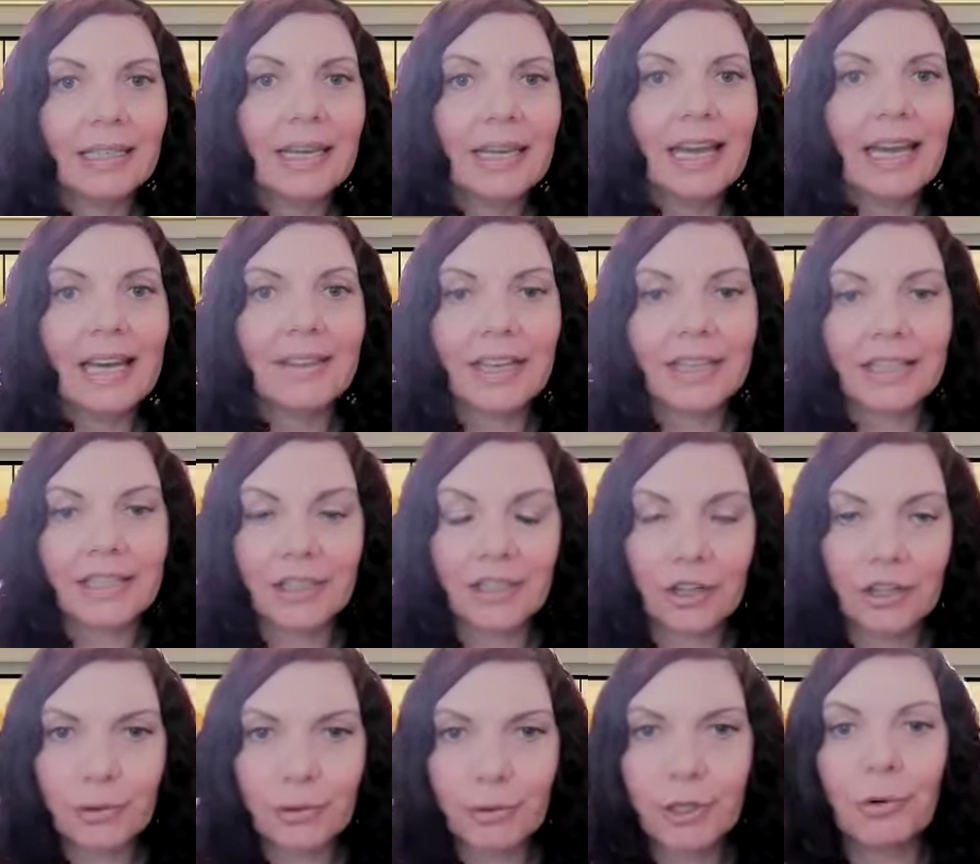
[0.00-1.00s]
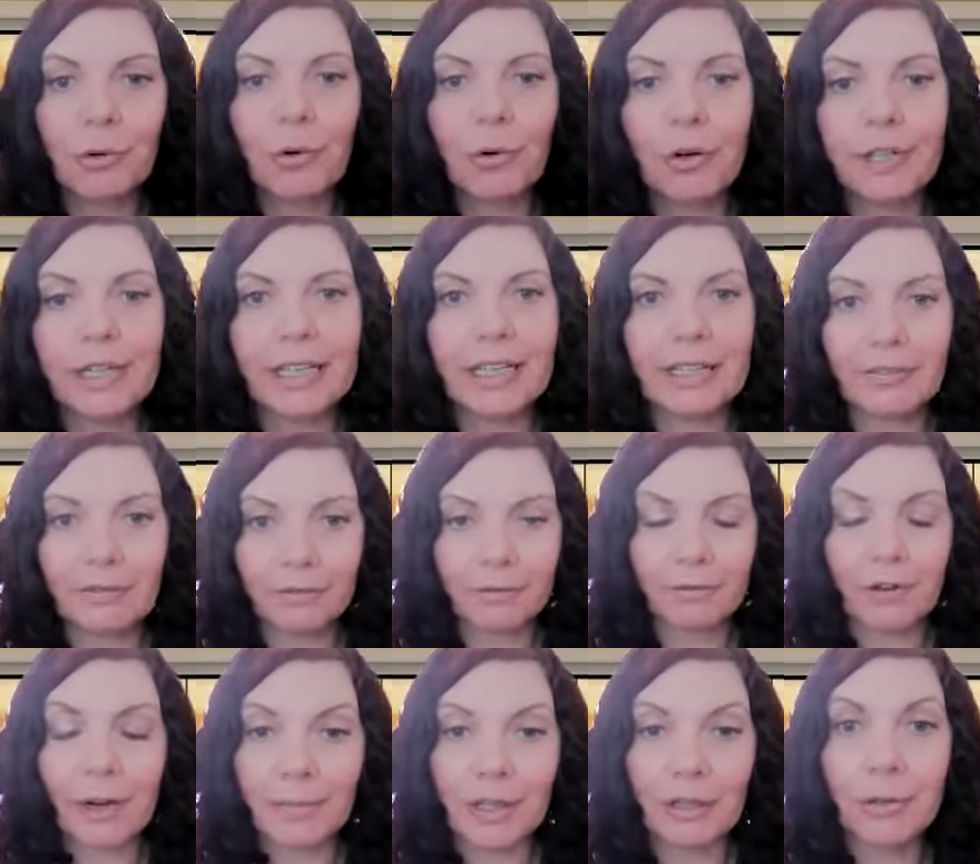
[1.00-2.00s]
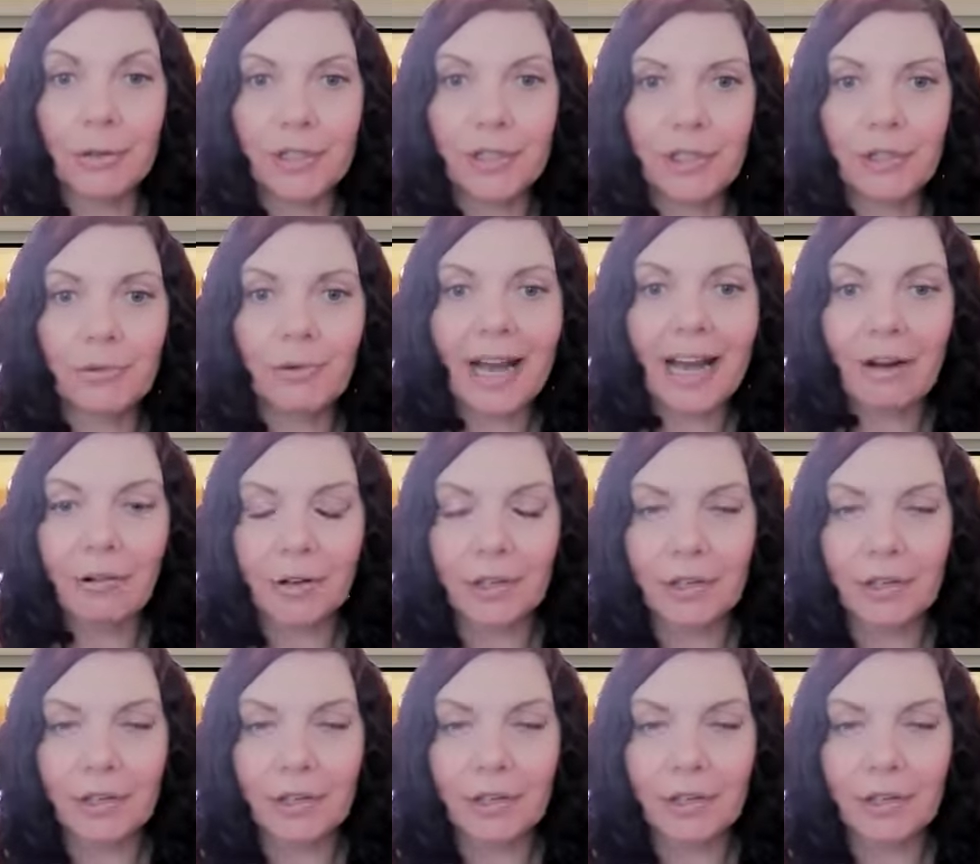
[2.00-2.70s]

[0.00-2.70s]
And then it starts recording from those two